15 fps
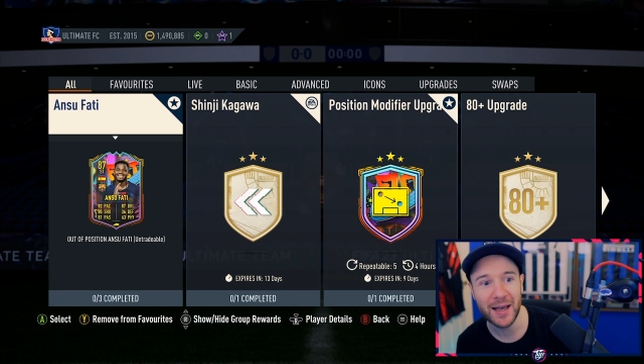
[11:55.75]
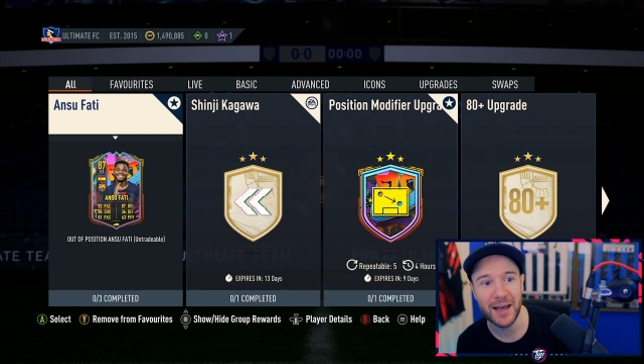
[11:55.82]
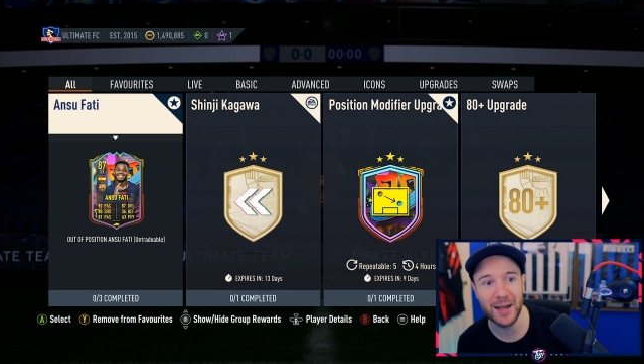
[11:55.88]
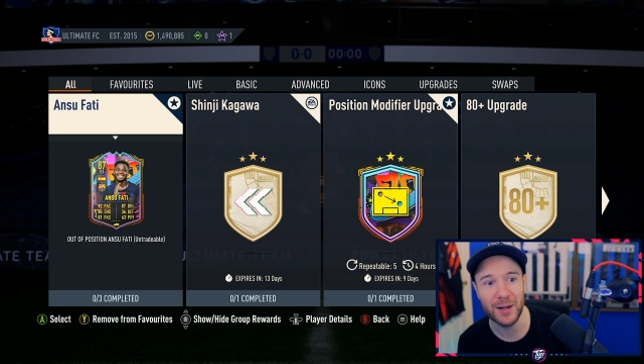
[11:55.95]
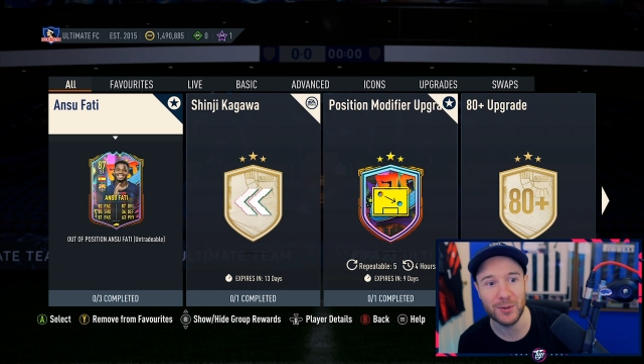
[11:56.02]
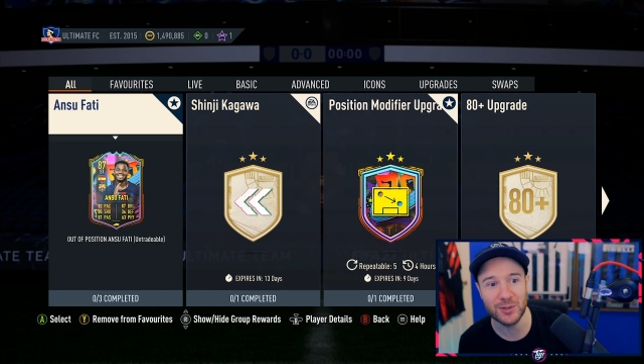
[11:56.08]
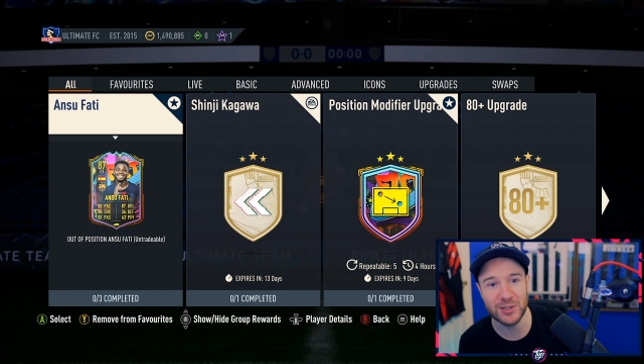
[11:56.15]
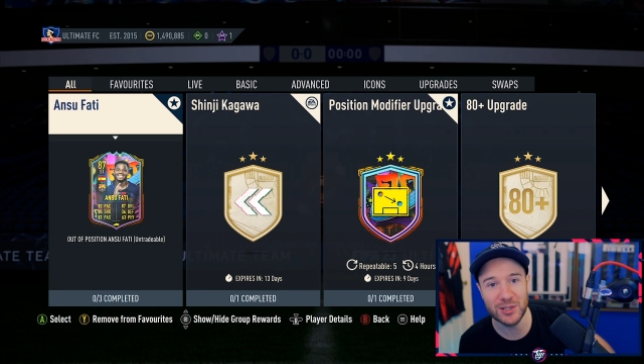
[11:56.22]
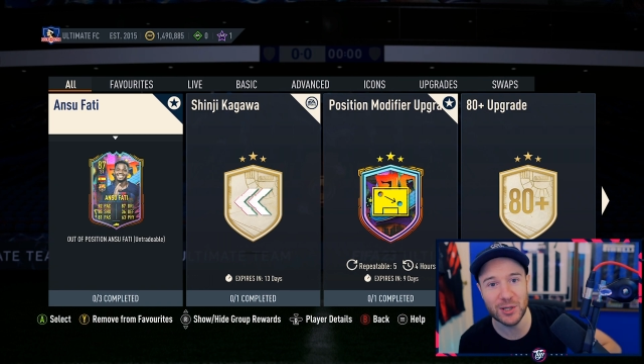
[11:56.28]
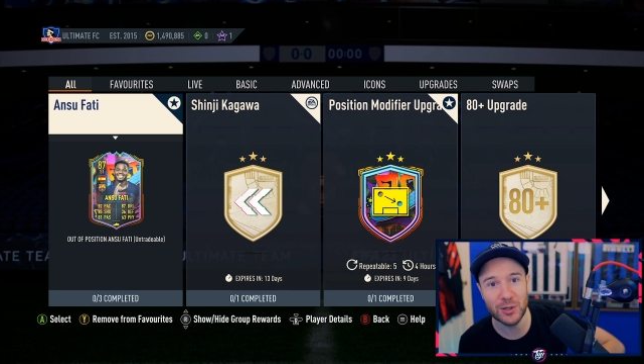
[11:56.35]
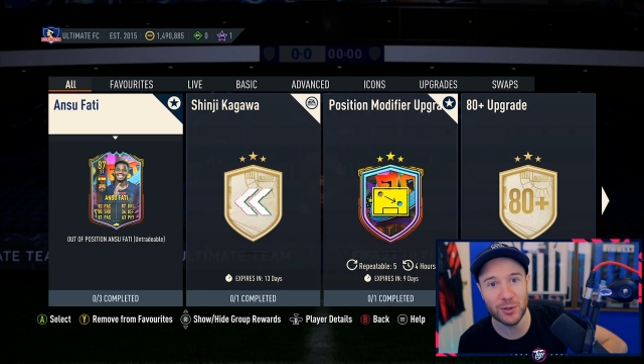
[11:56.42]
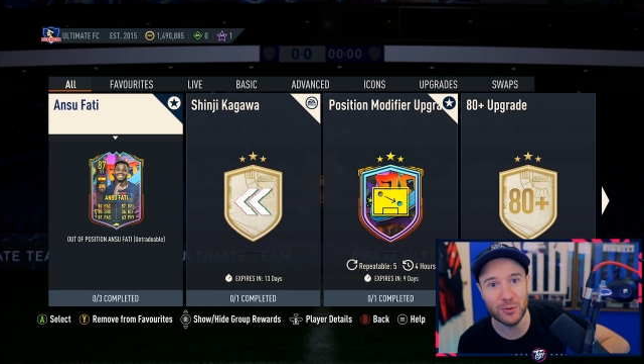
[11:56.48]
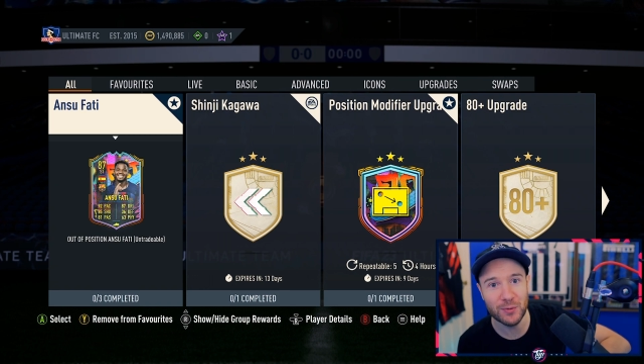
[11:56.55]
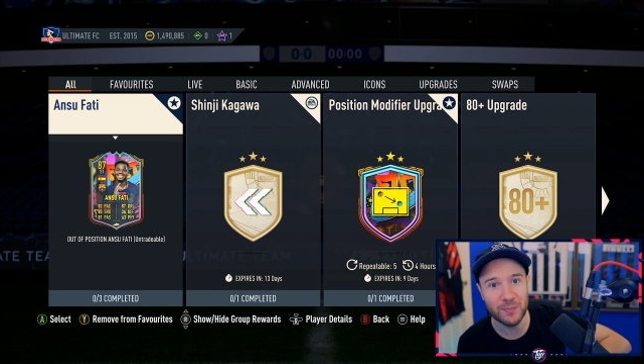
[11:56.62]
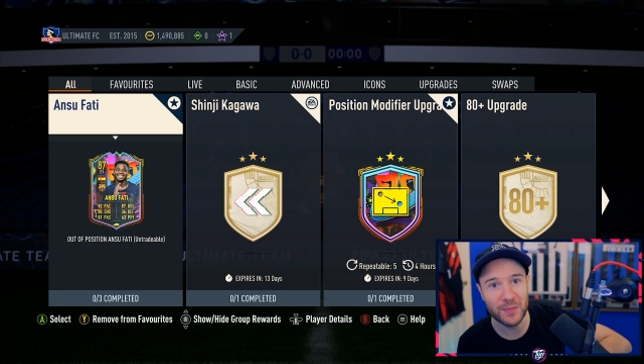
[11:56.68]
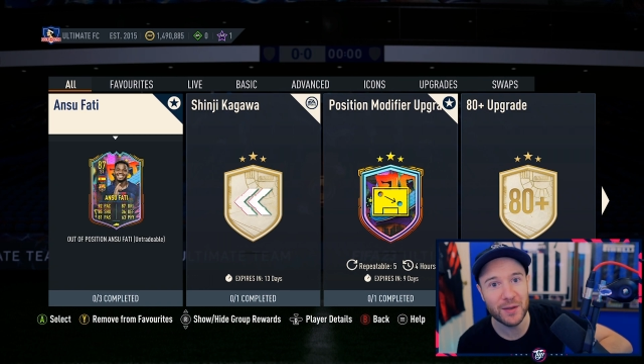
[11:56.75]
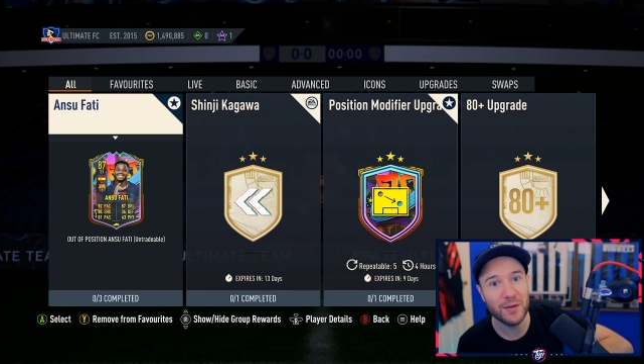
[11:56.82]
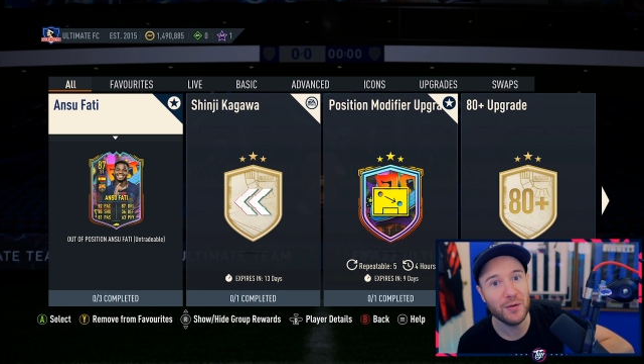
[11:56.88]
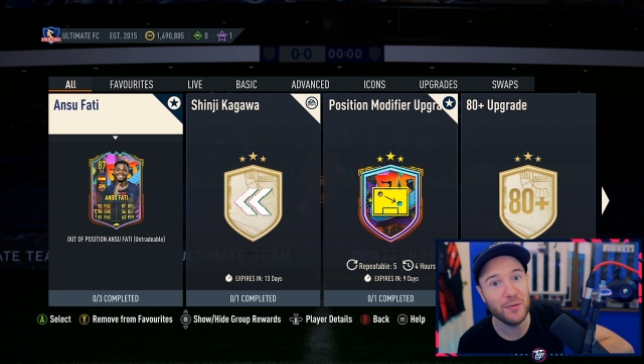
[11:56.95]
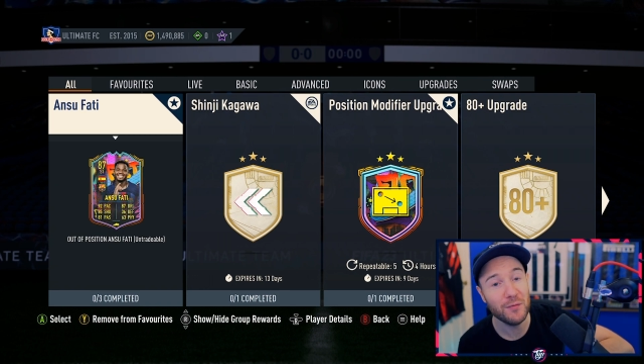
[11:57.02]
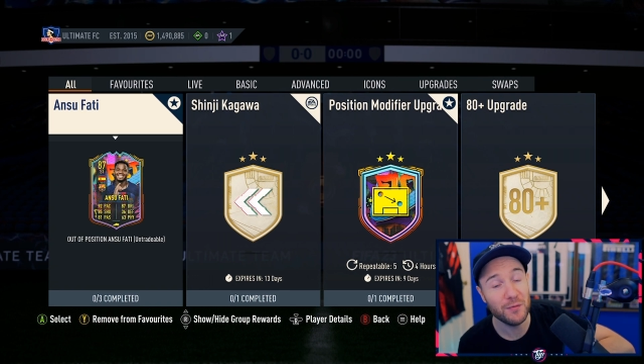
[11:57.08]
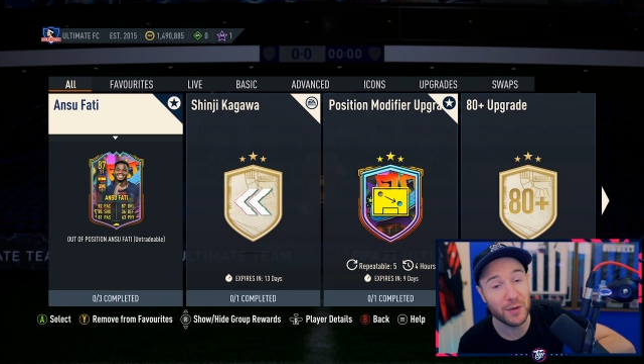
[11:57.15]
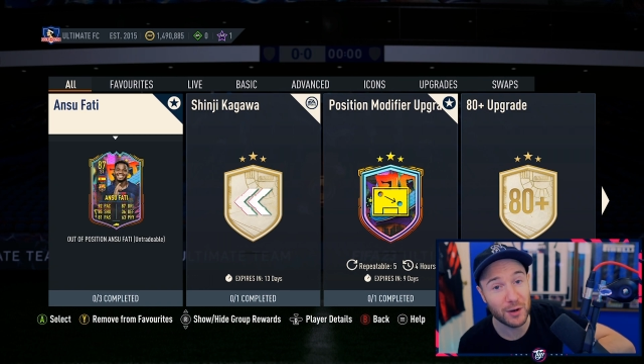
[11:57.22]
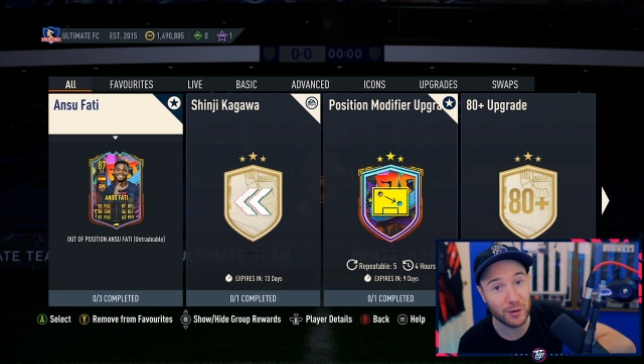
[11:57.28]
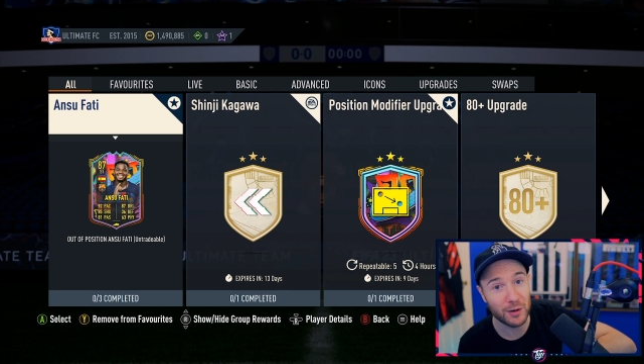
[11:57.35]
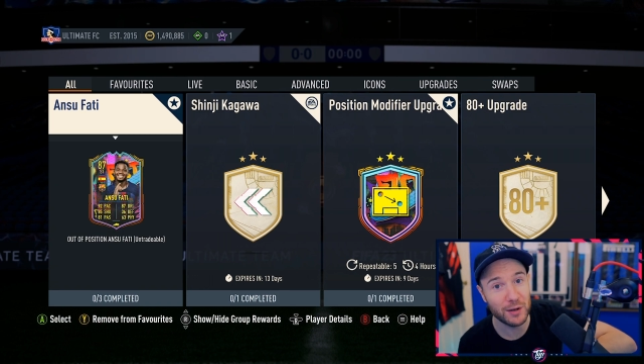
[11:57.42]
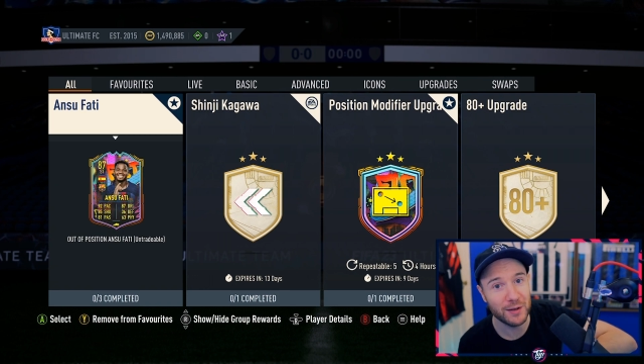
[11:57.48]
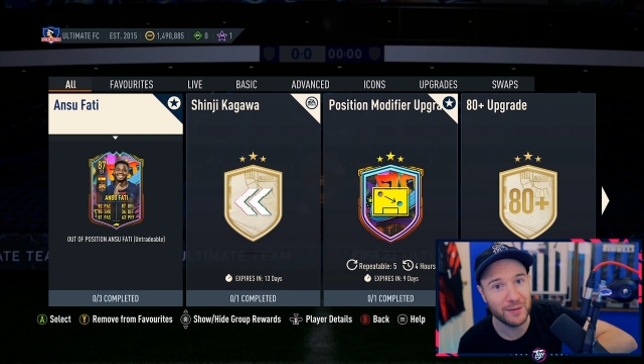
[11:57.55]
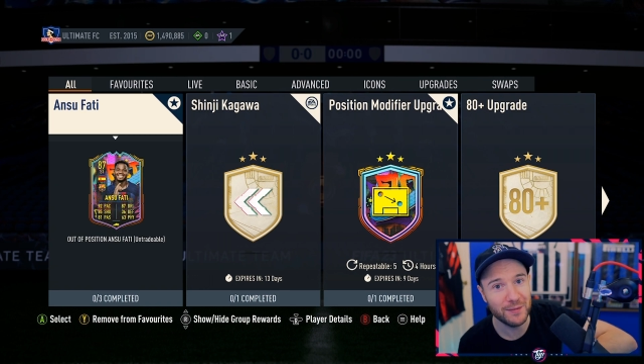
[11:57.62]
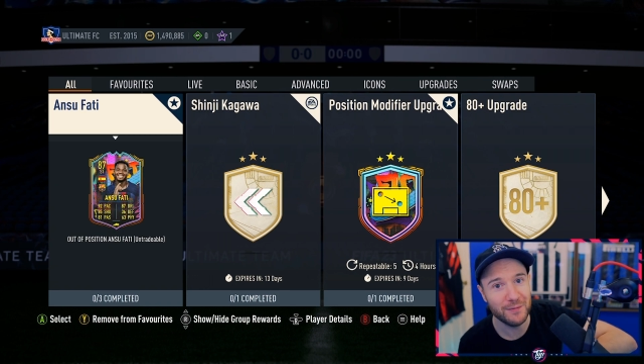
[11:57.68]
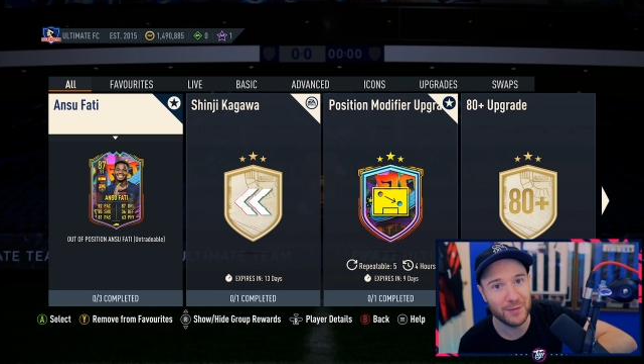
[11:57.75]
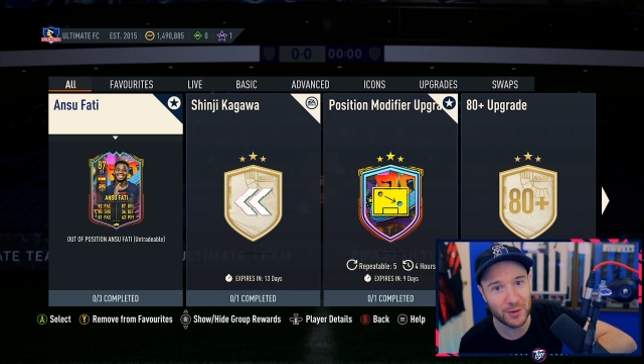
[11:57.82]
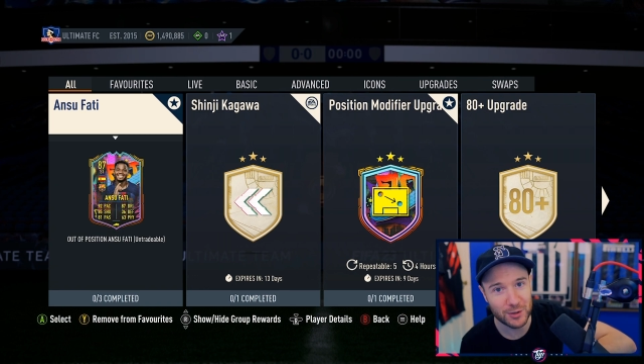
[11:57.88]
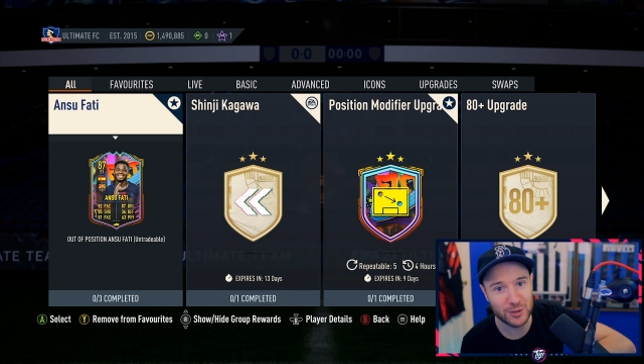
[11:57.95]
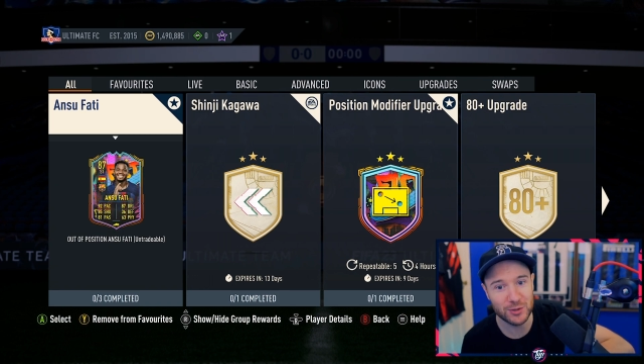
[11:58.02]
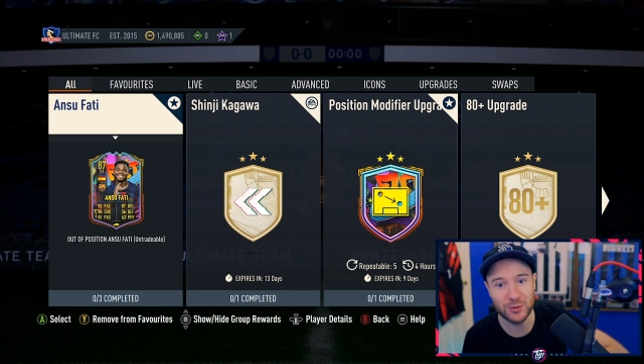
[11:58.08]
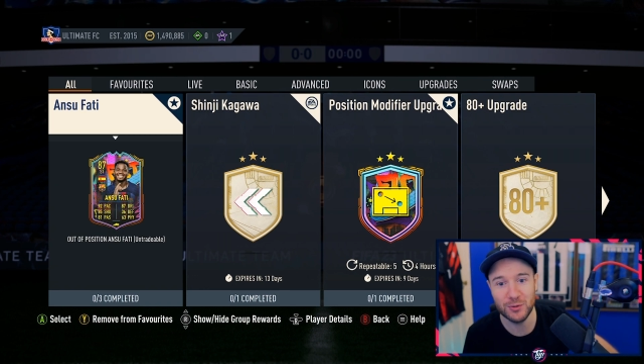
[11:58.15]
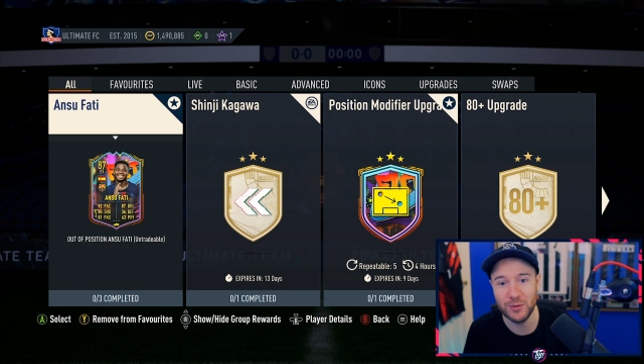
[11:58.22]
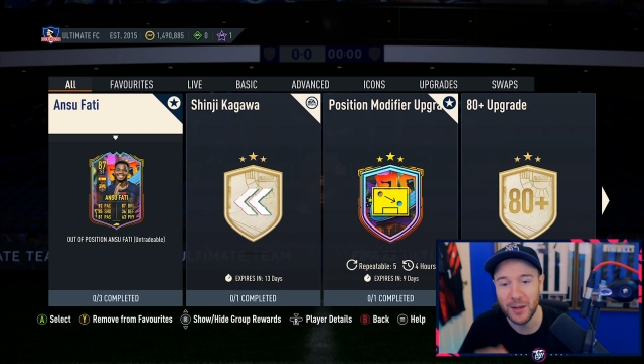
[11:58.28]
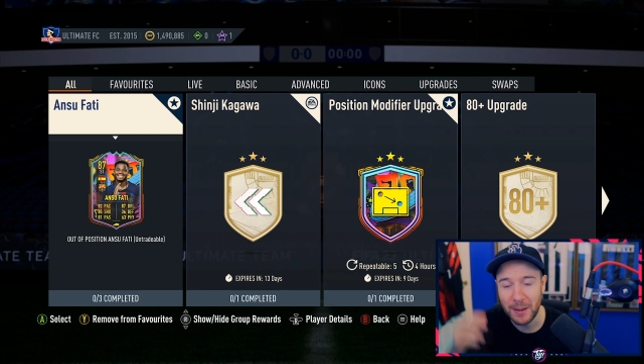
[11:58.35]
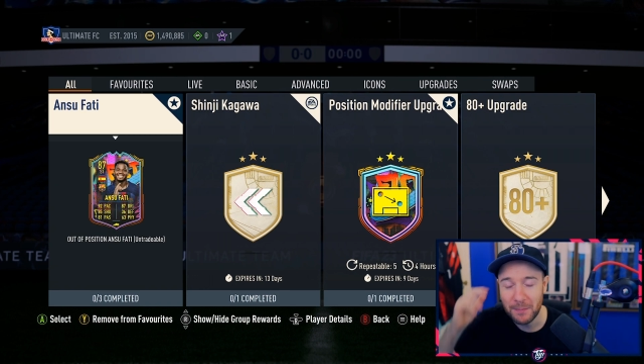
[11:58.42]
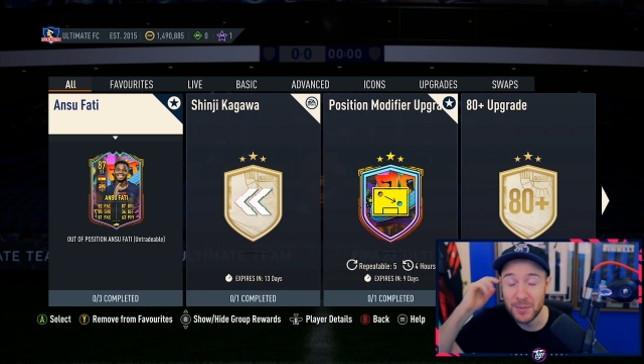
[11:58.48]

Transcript: and I will see you very, very soon.